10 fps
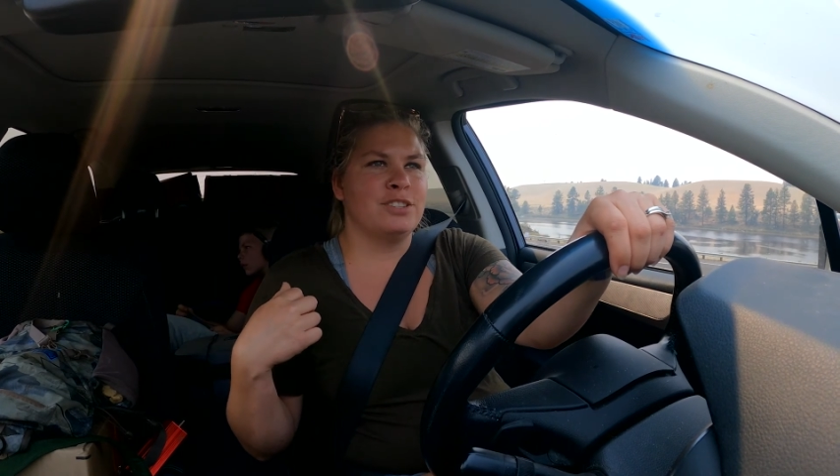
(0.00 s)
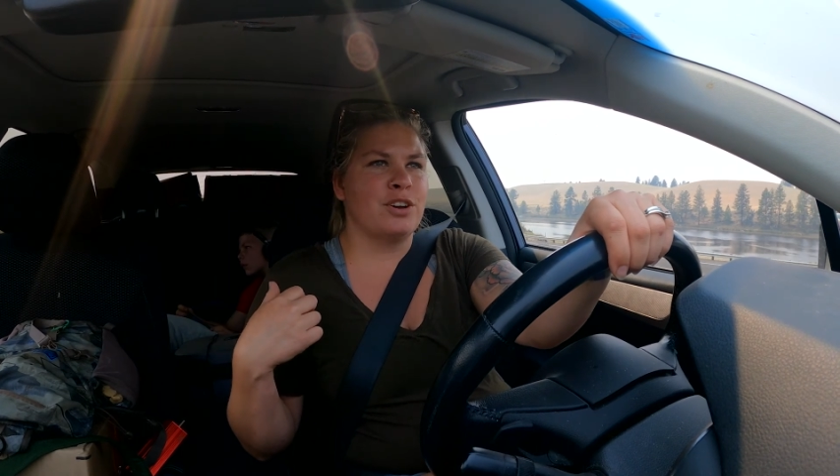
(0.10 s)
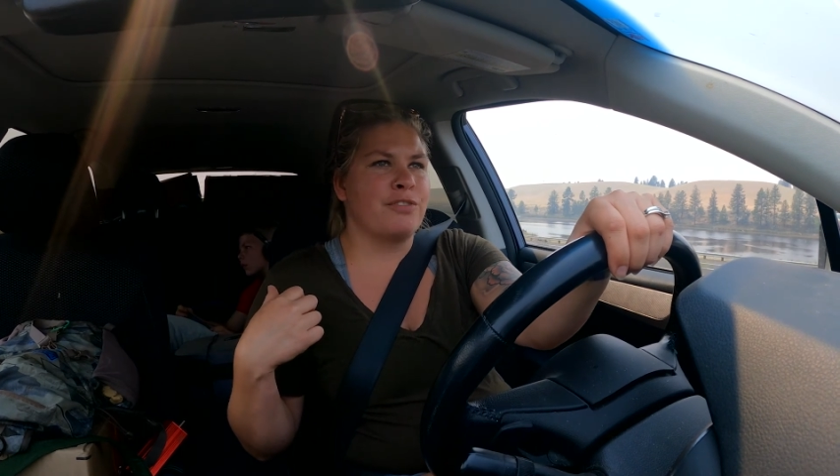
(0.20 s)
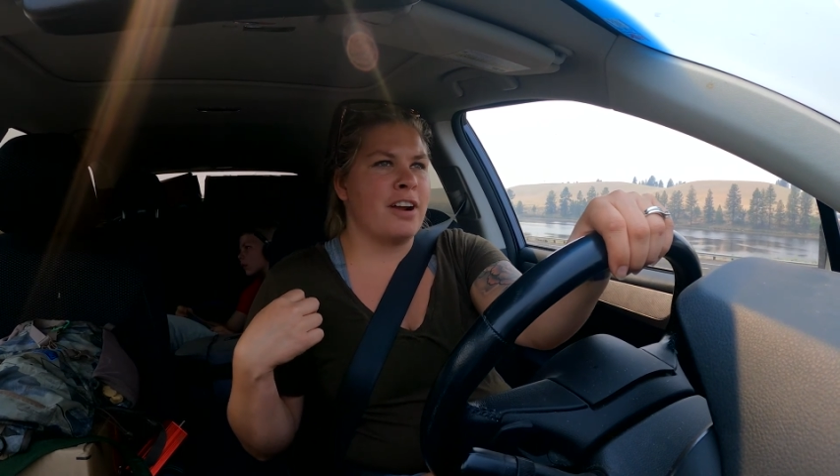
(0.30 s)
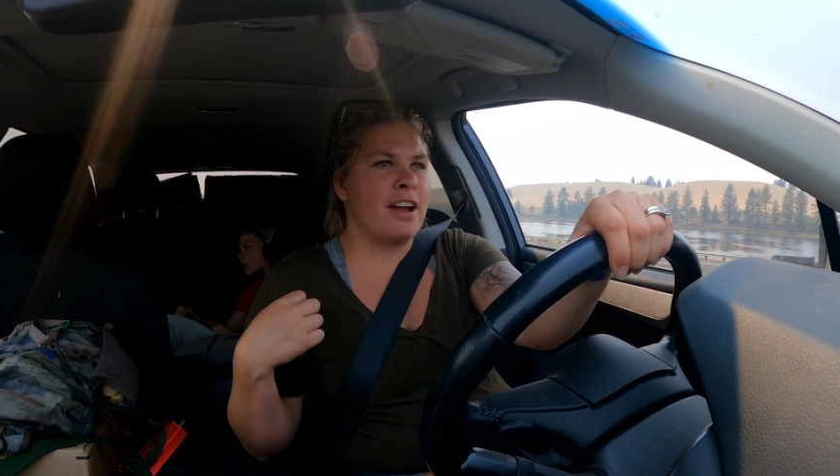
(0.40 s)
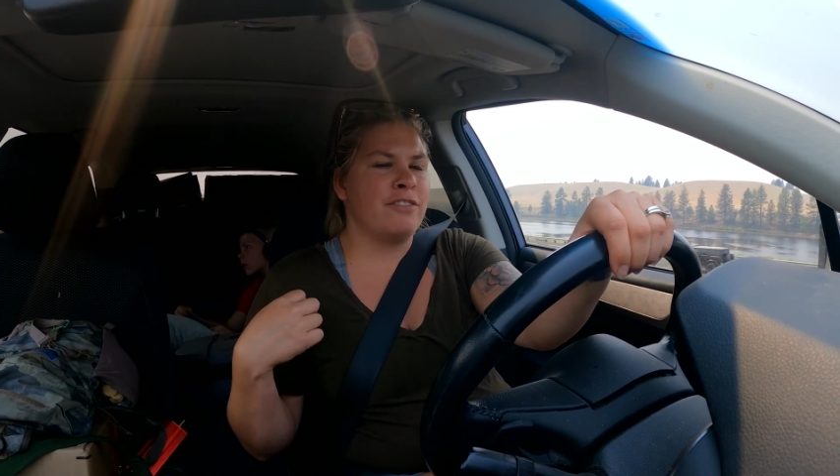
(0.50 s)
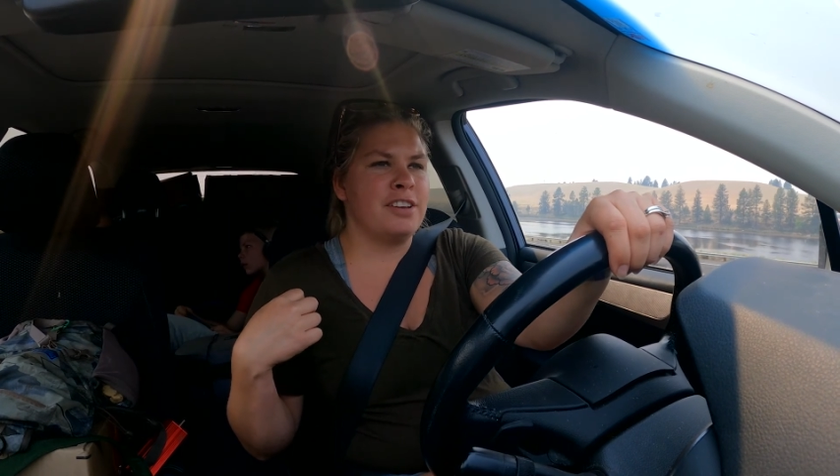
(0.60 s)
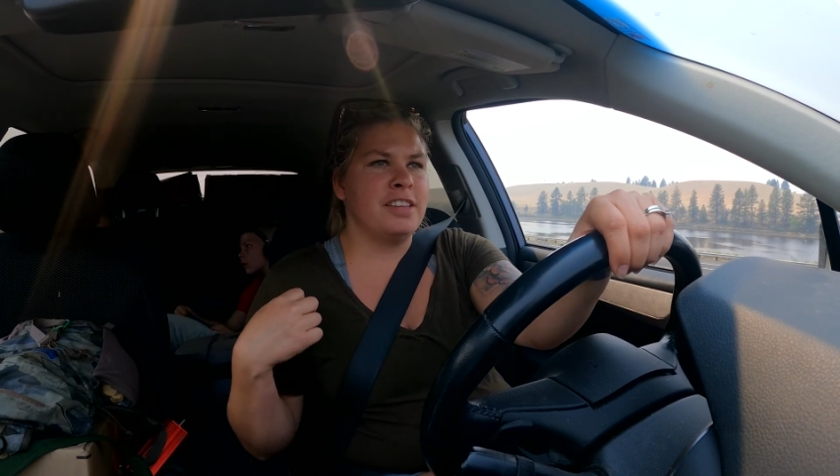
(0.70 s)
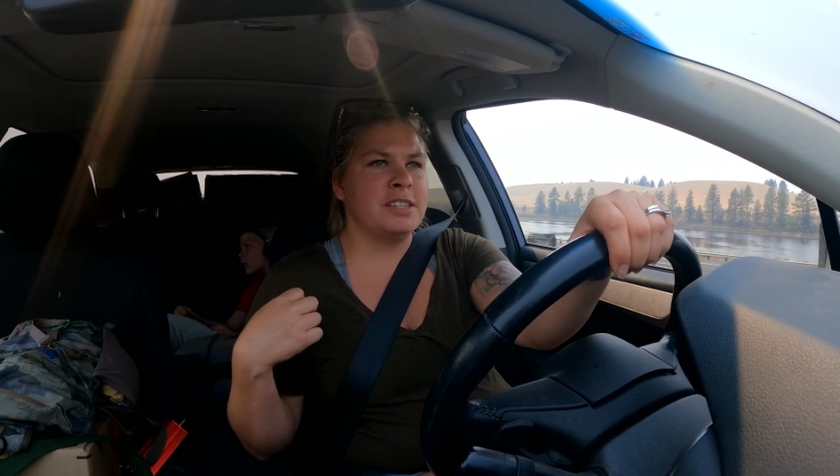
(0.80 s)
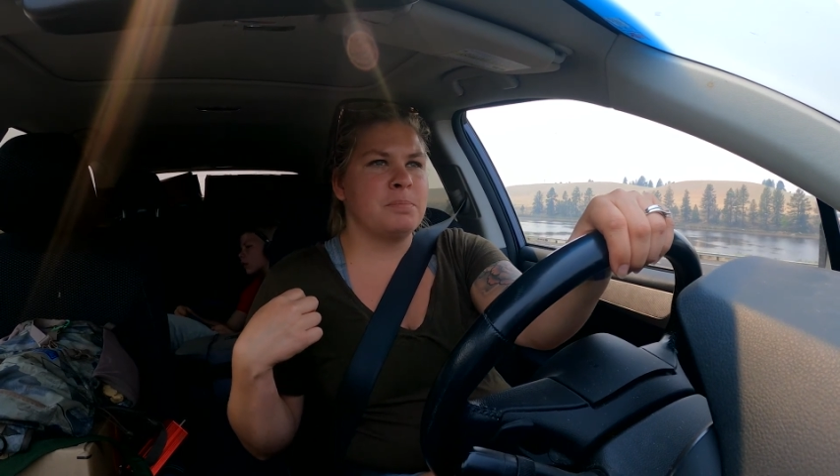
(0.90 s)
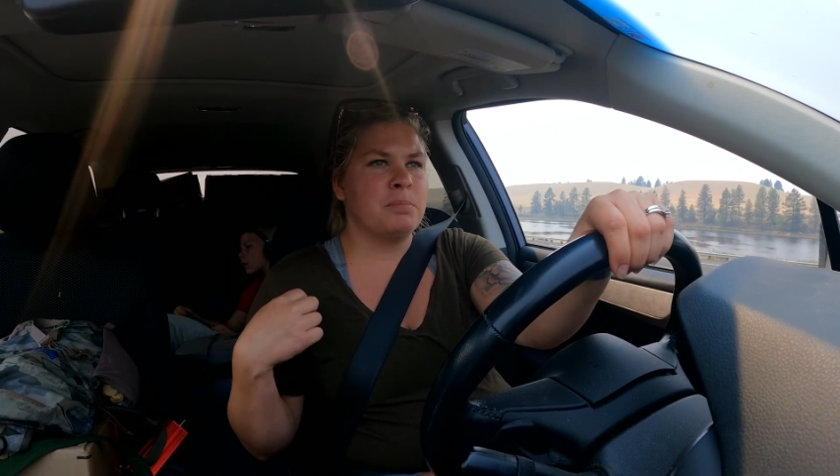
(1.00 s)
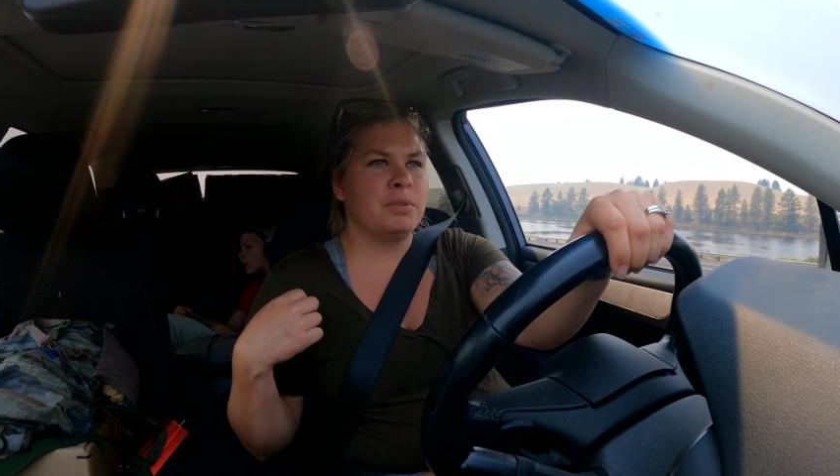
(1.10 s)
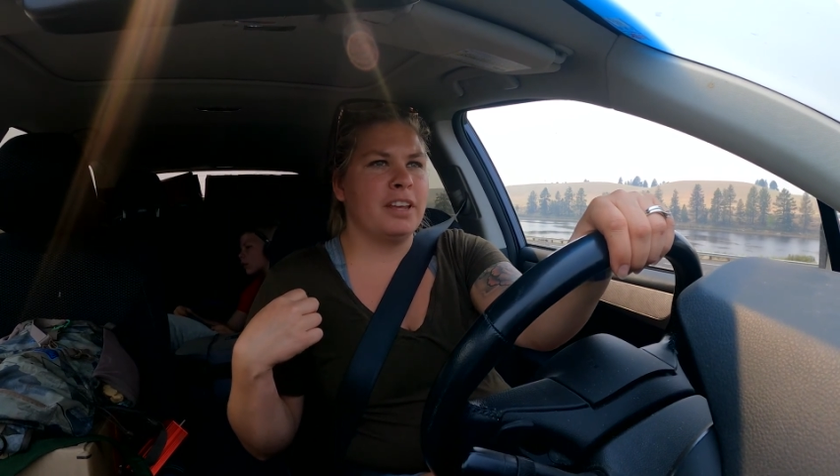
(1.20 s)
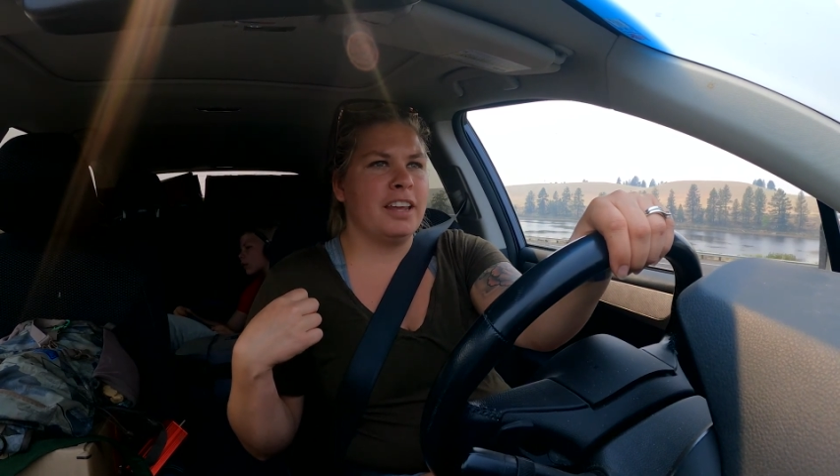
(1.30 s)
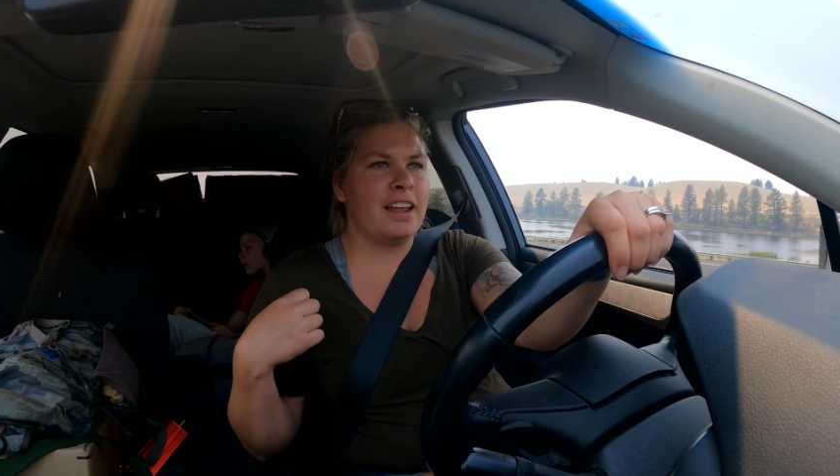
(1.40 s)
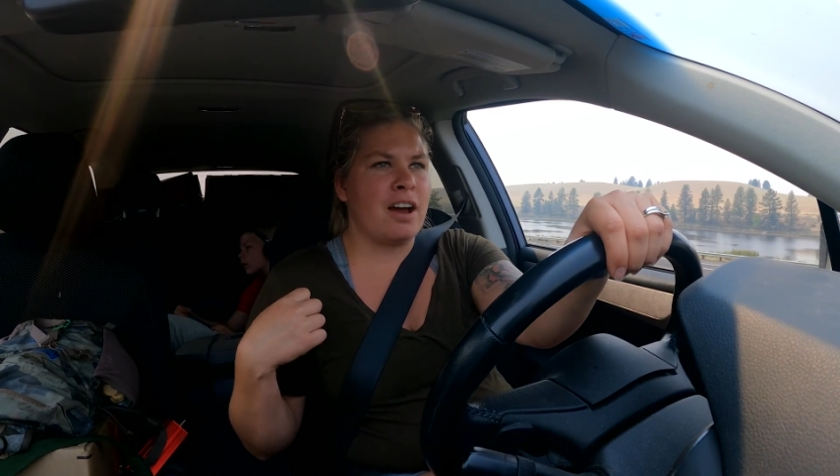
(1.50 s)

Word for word: so far everything's been playing